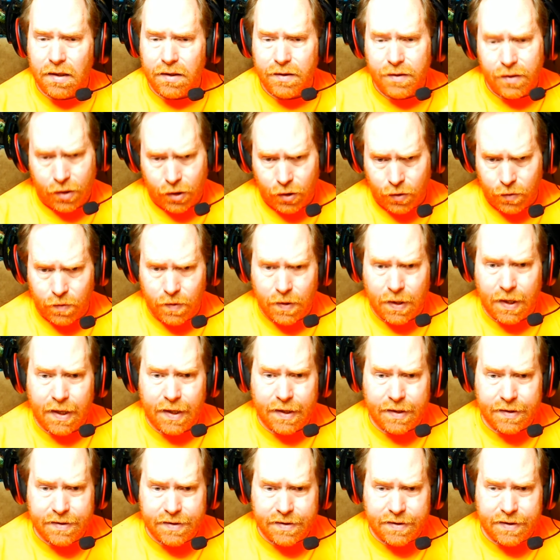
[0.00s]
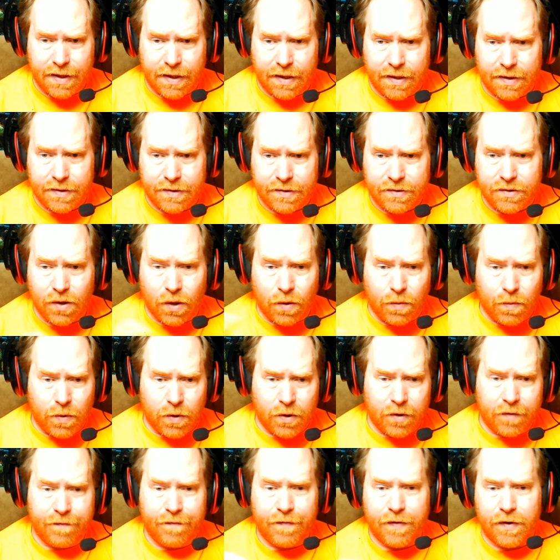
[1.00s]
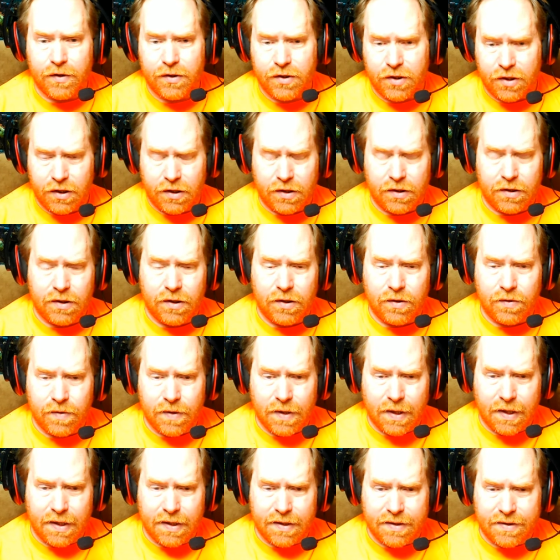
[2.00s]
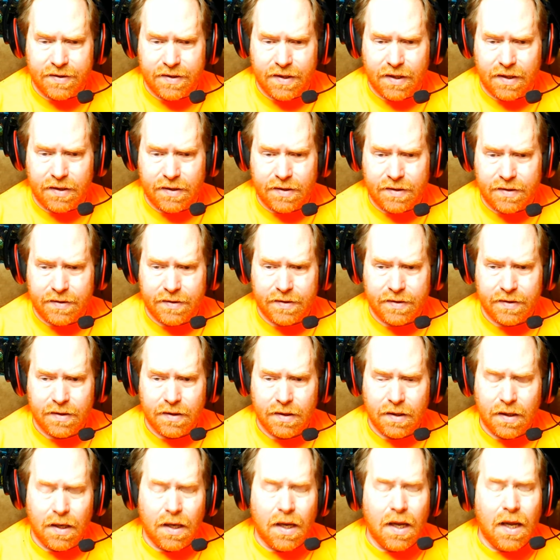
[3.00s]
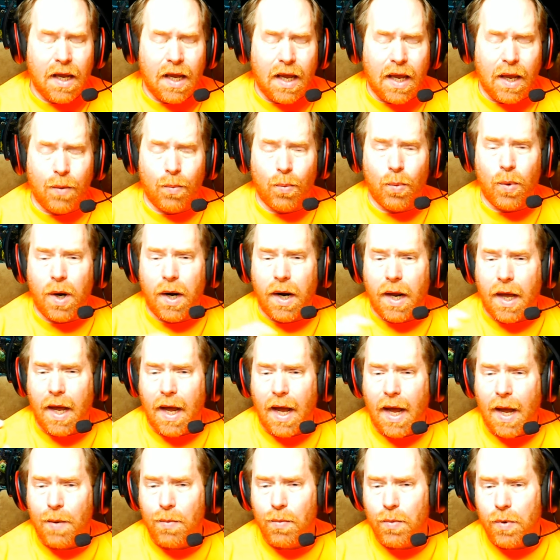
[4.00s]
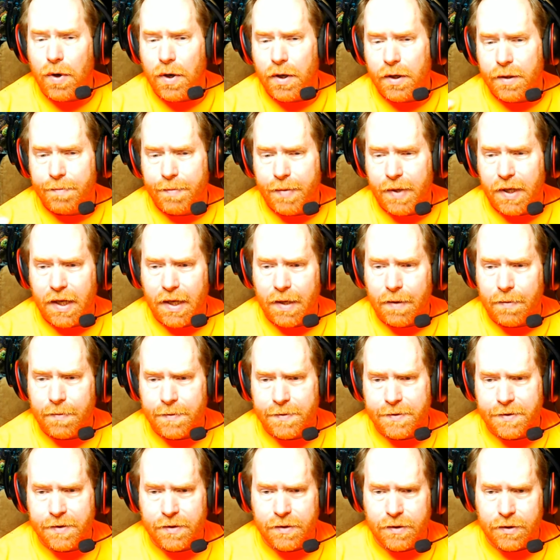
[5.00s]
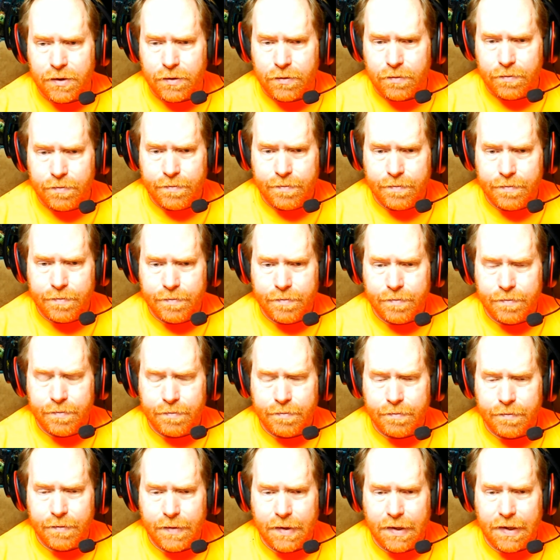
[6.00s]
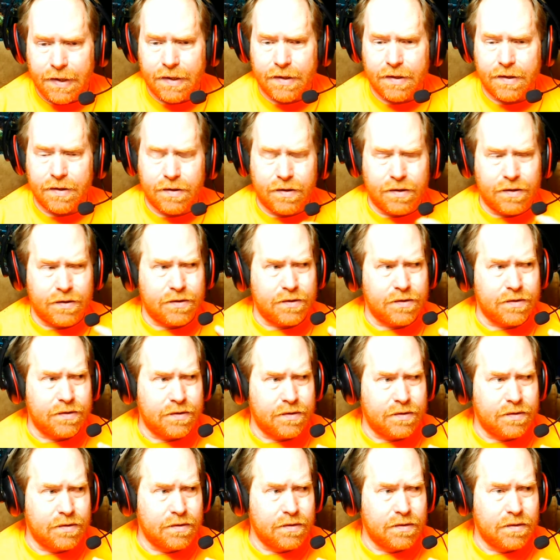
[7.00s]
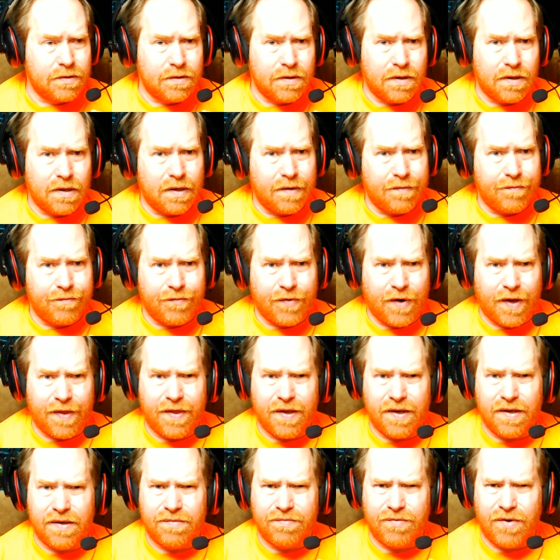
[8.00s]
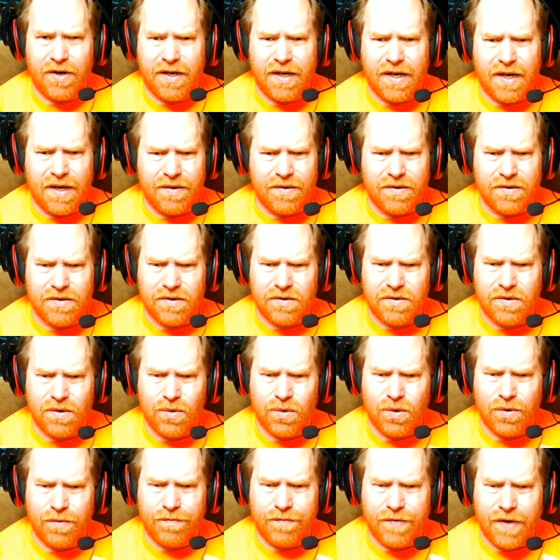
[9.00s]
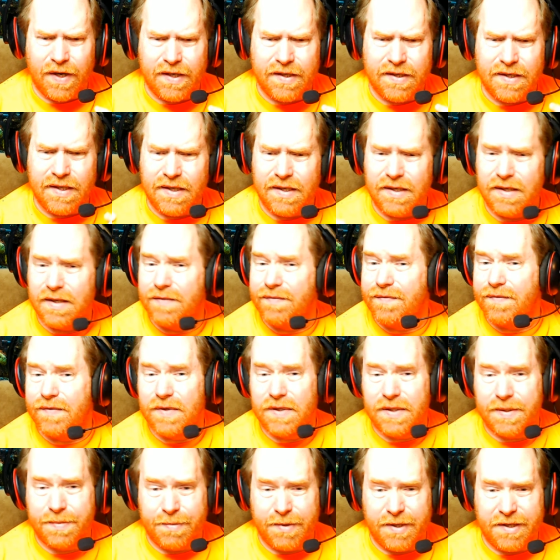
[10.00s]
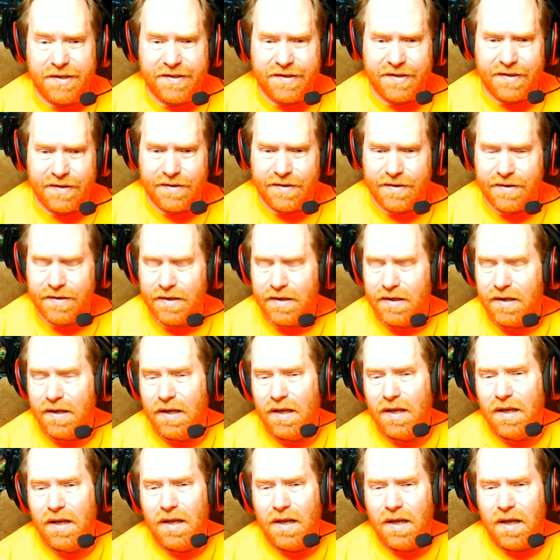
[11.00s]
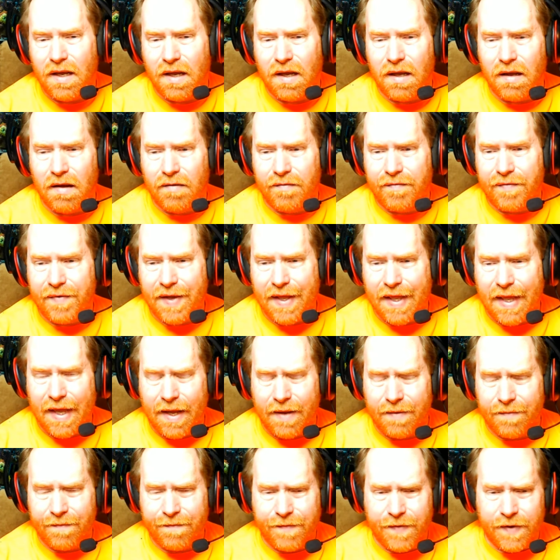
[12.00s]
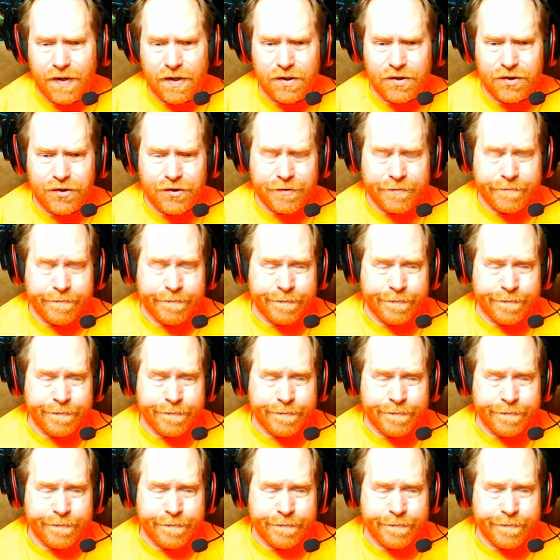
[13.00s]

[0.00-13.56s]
the United States, saltwater fish in the United States. And what I want to be able to do, I think right now there's a total of 19 different species of clownfish.